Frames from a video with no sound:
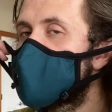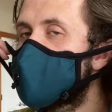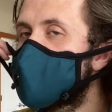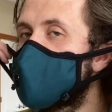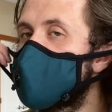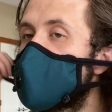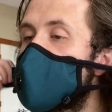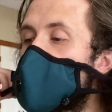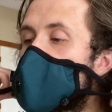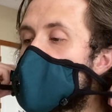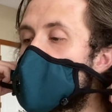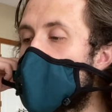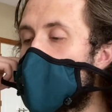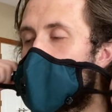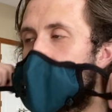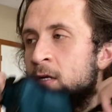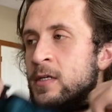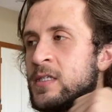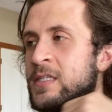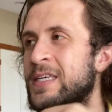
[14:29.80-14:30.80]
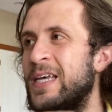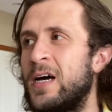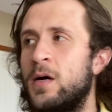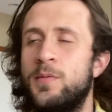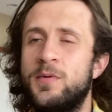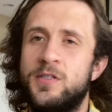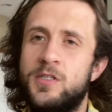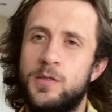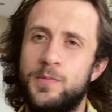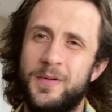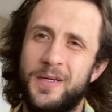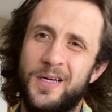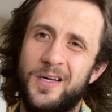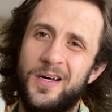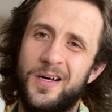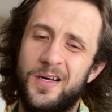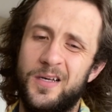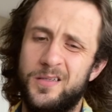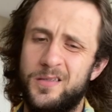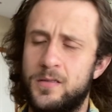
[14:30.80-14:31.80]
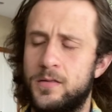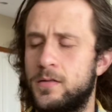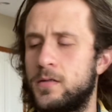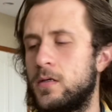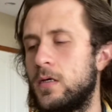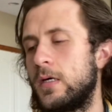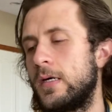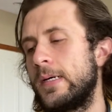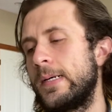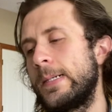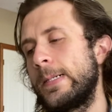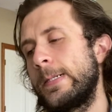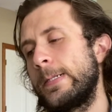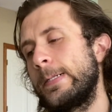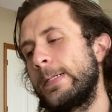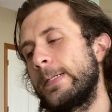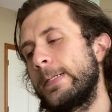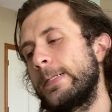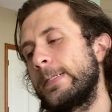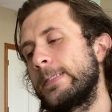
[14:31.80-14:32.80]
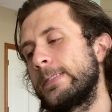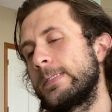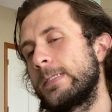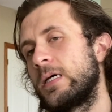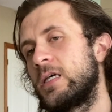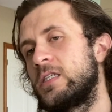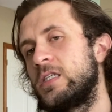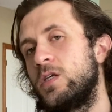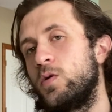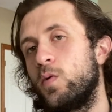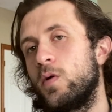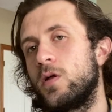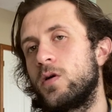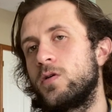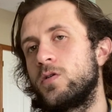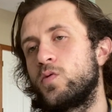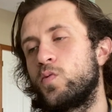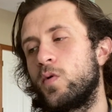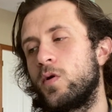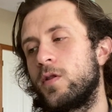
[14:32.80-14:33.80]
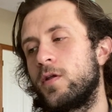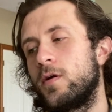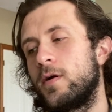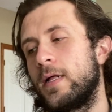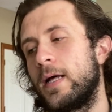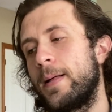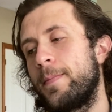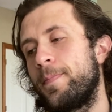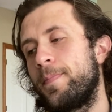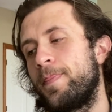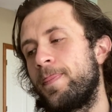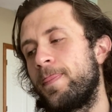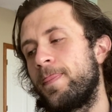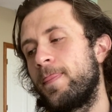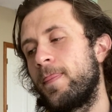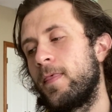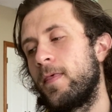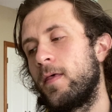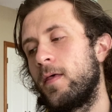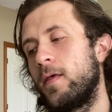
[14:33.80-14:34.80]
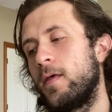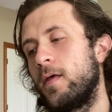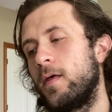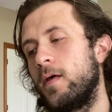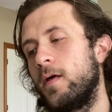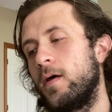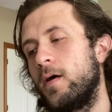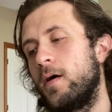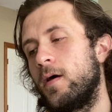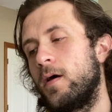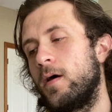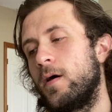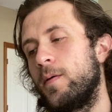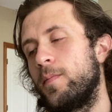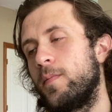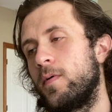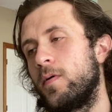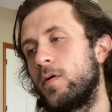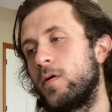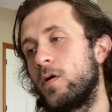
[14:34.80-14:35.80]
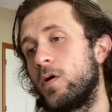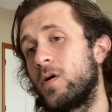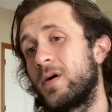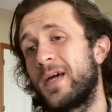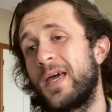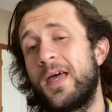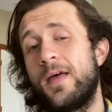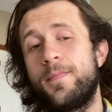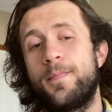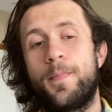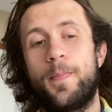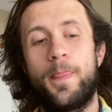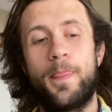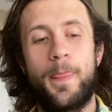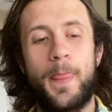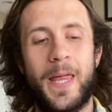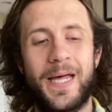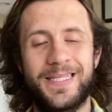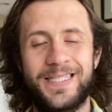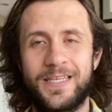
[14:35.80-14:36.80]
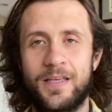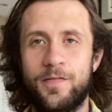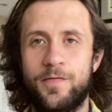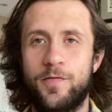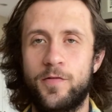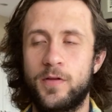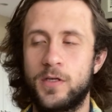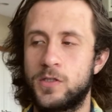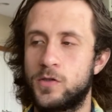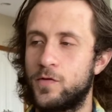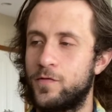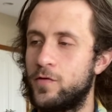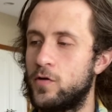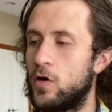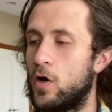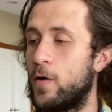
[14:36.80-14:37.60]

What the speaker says: I'm gonna see how much shipping costs and see whether it's worth it or not. Okay, that's it for this review.